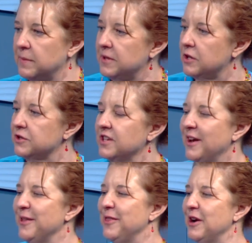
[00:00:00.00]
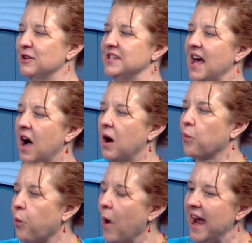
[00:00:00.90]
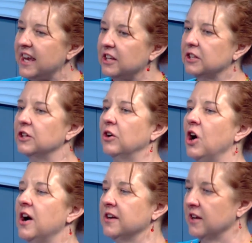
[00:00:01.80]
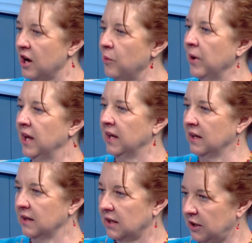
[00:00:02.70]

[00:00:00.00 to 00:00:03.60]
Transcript: I mean, there's regular ongoing